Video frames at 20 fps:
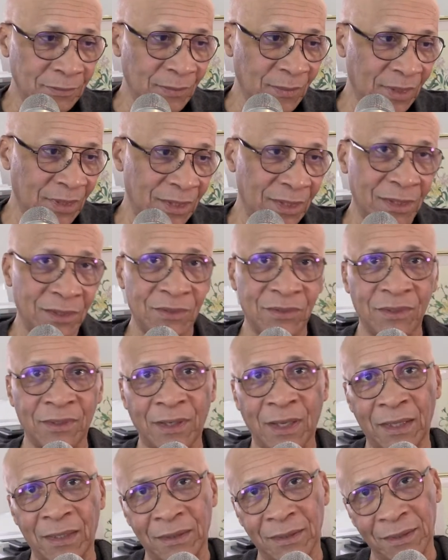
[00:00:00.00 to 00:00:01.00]
this
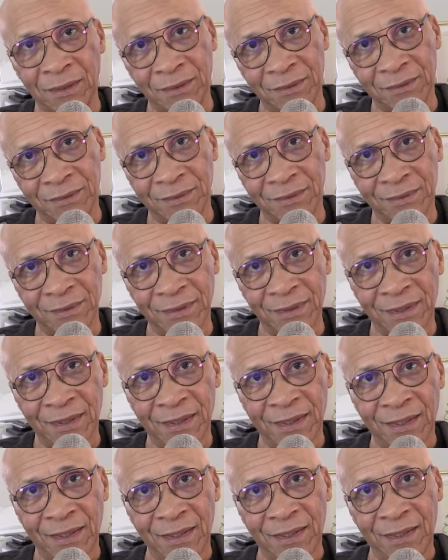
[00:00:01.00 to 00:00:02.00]
shenanigan
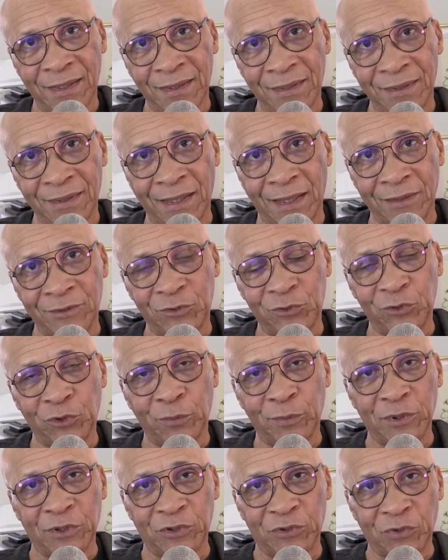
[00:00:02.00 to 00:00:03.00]
that
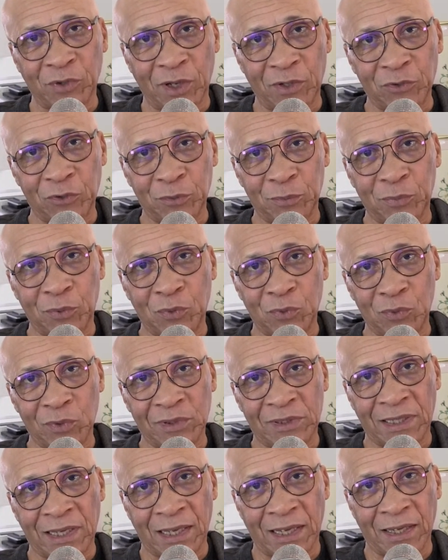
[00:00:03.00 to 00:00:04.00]
Trump is trying to pull
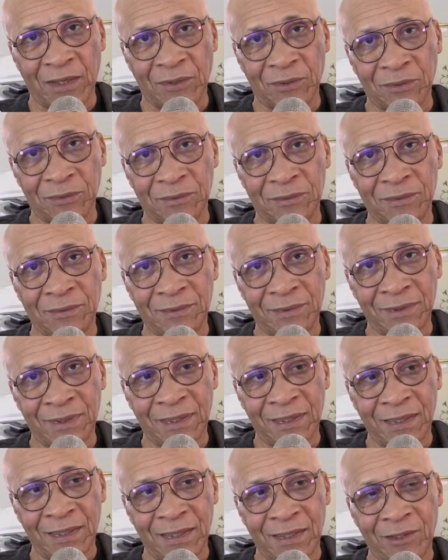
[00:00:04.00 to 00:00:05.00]
now
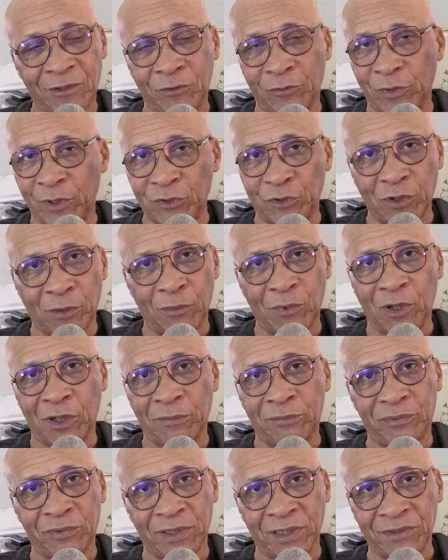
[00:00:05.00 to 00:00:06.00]
raise your
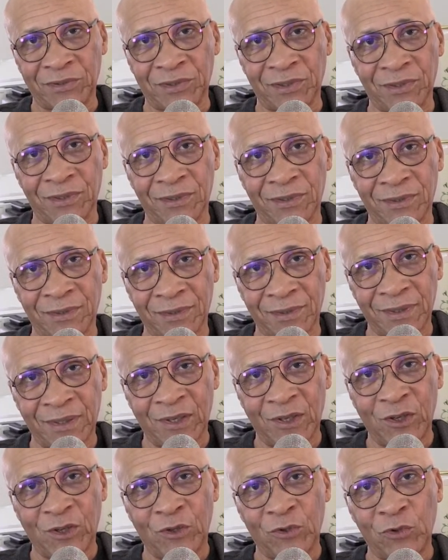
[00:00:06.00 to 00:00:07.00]
blood pressure.
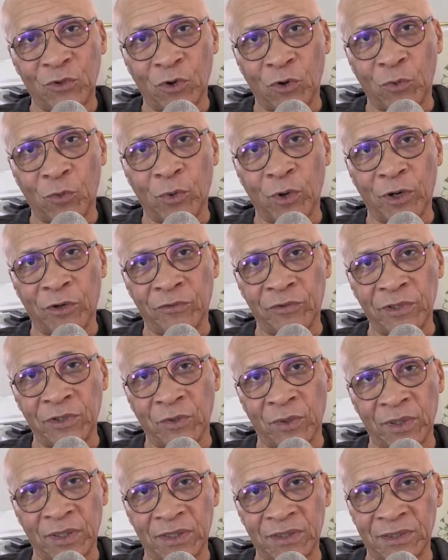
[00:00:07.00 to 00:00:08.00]
No, worry
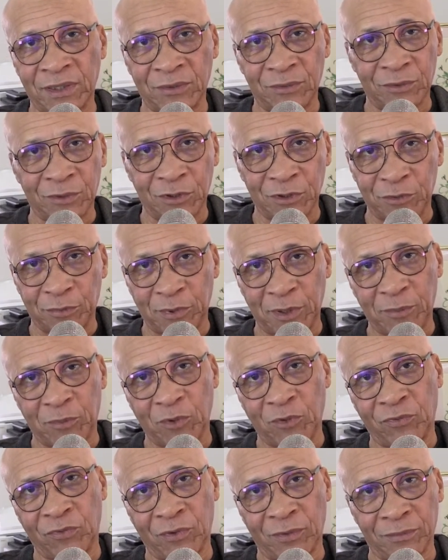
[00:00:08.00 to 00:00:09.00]
or listen to those people
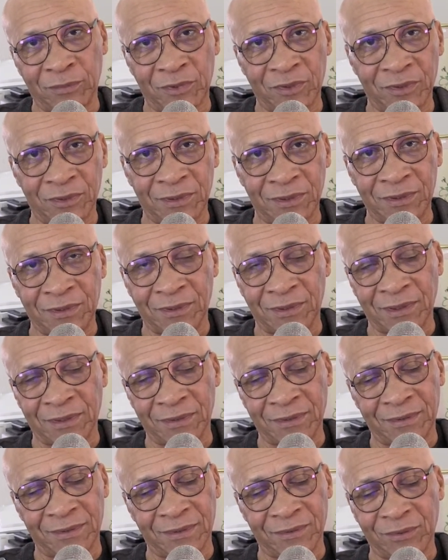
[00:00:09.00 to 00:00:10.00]
from on
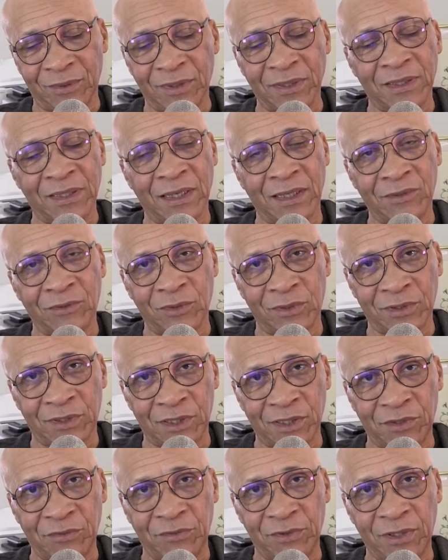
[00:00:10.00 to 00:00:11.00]
talking heads on
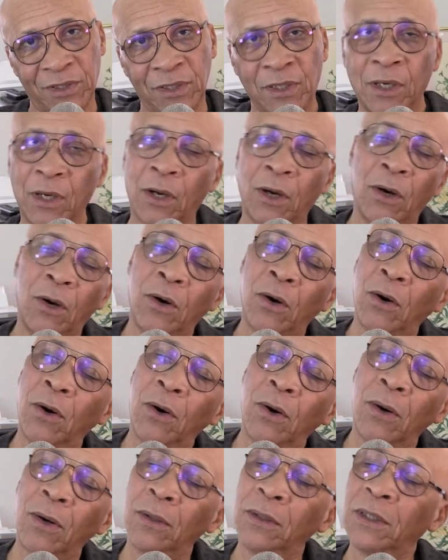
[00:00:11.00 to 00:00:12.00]
TV.
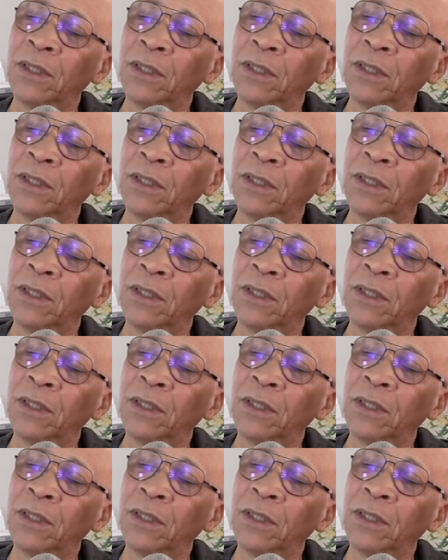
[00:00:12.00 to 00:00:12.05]
Oh, he'll